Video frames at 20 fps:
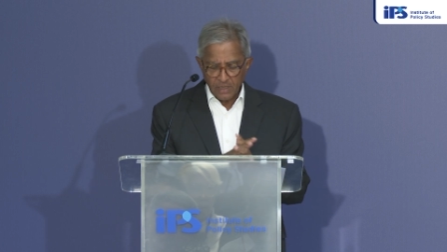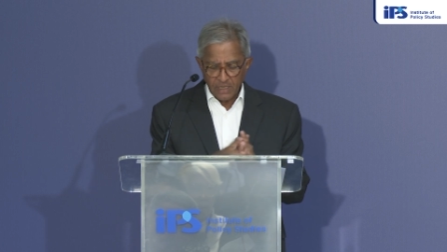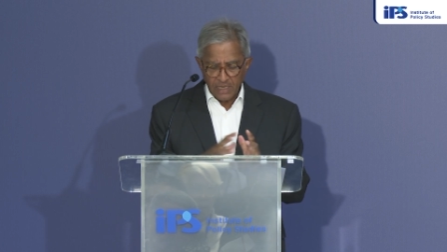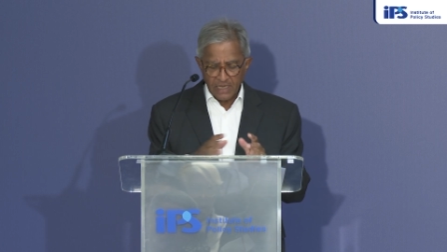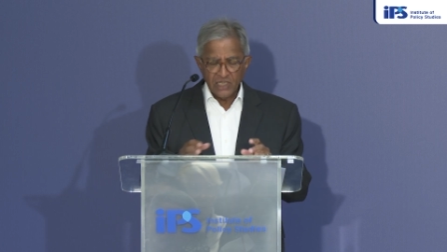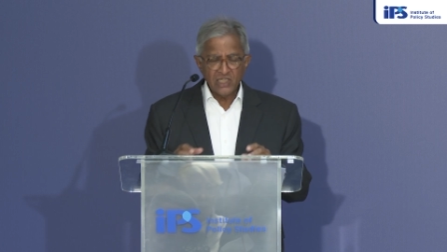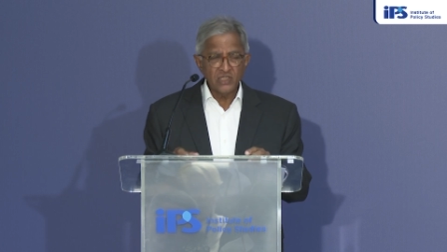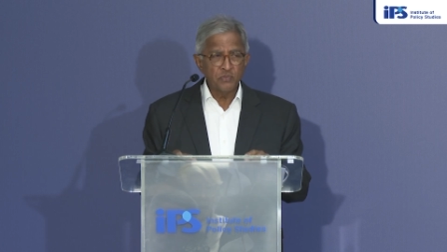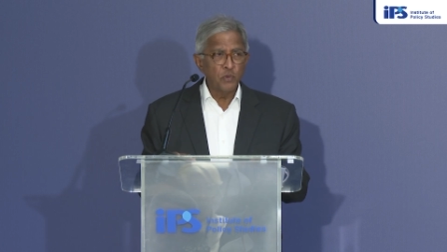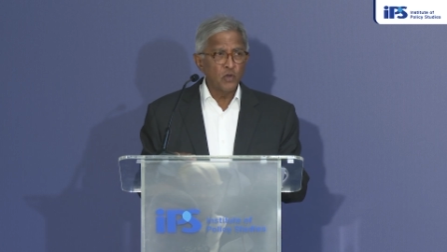
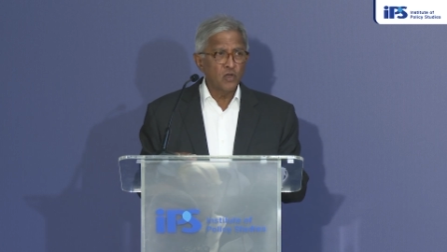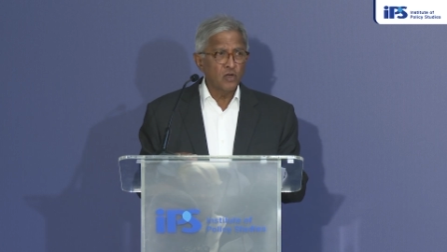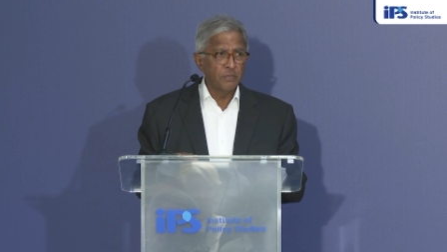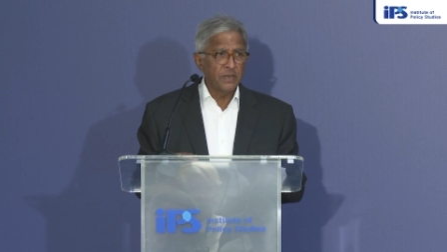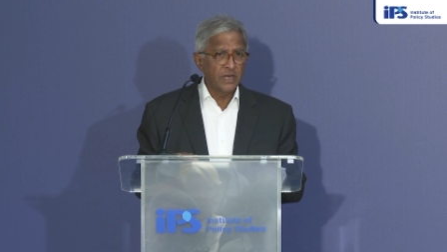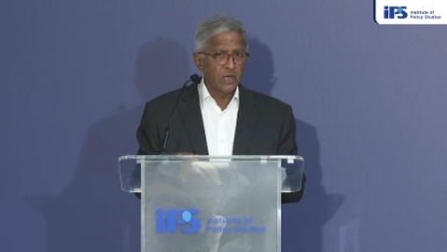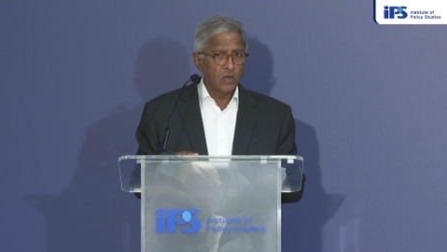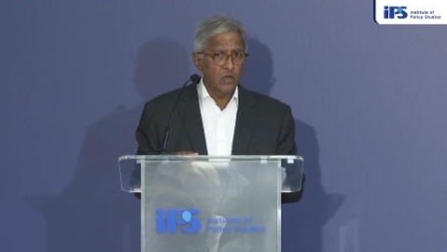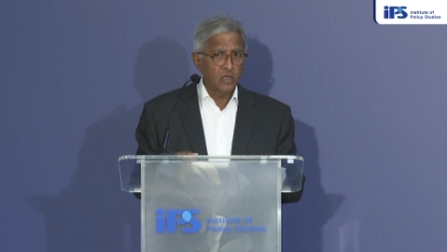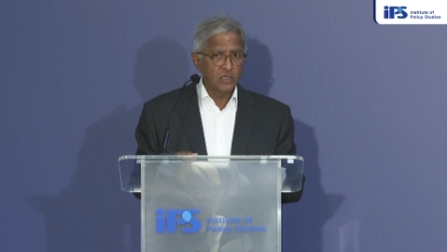His book will
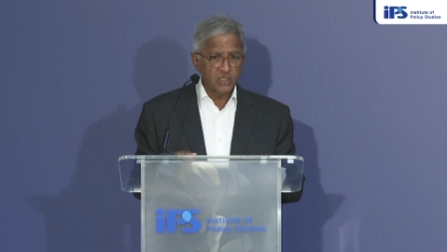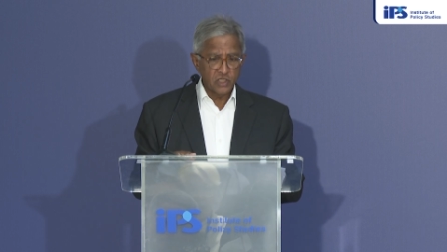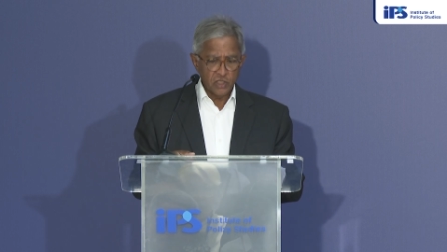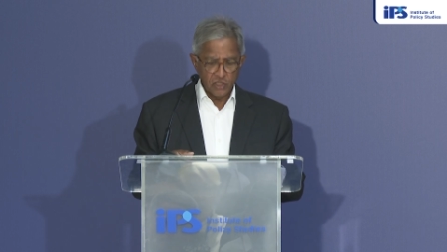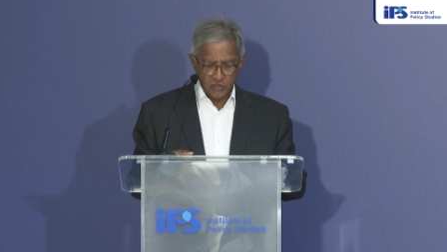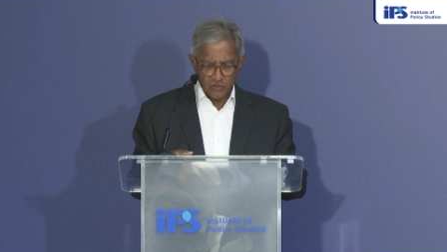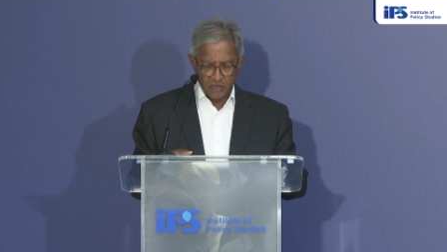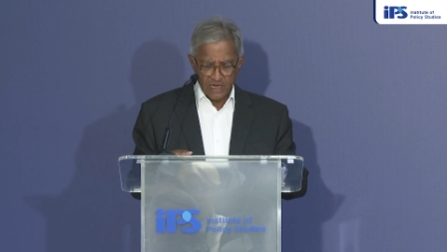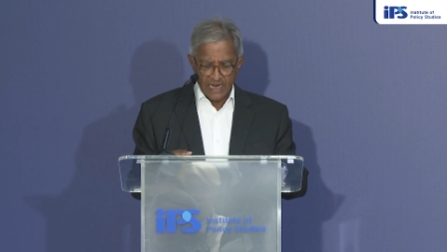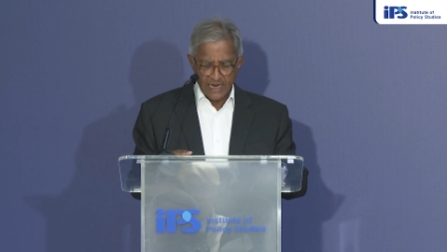be launched
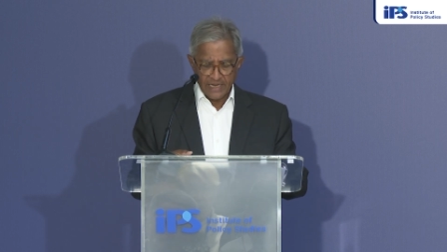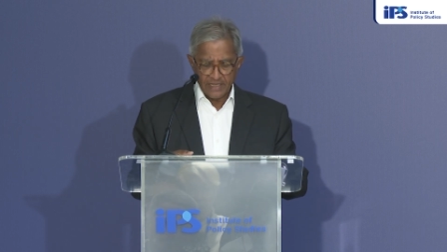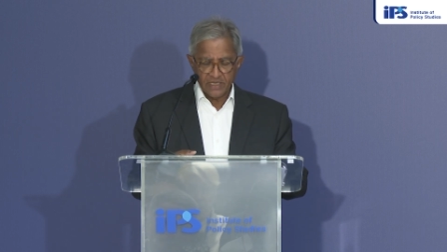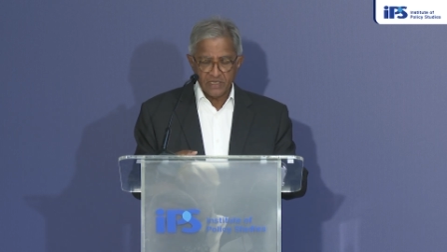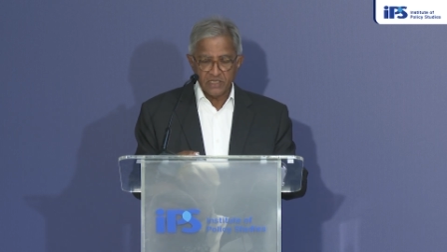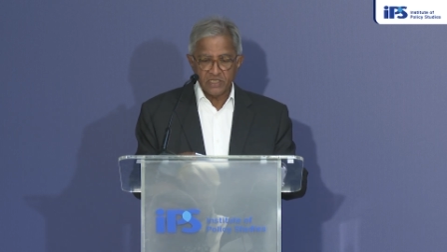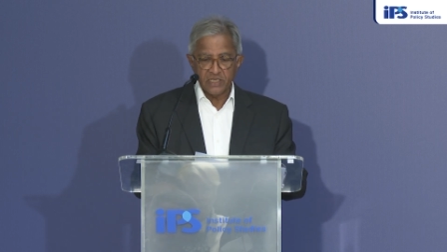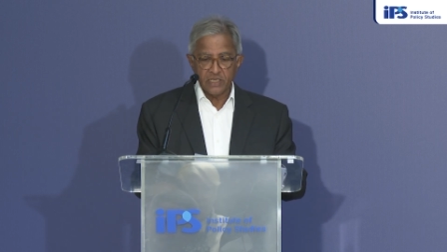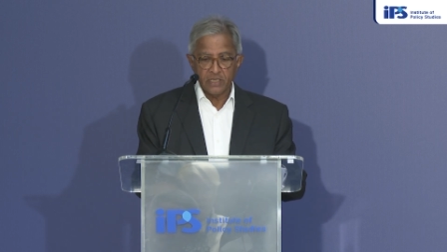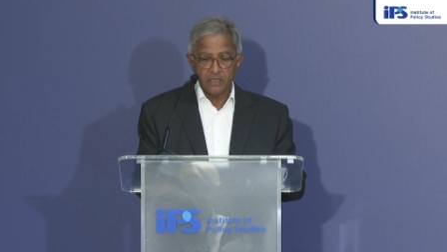in July
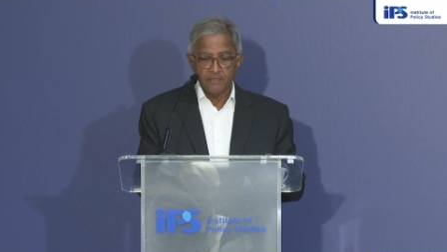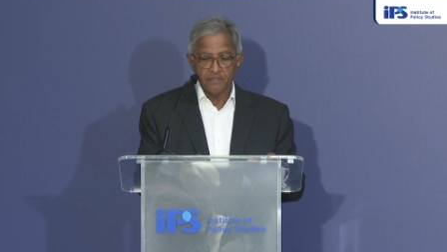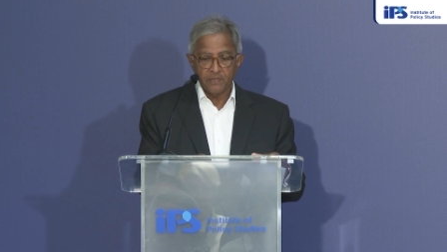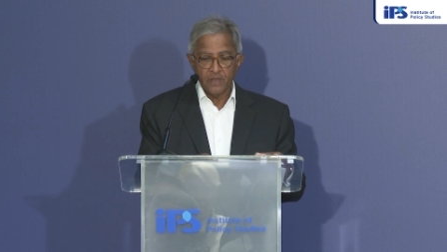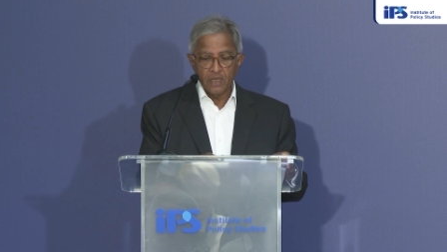this year.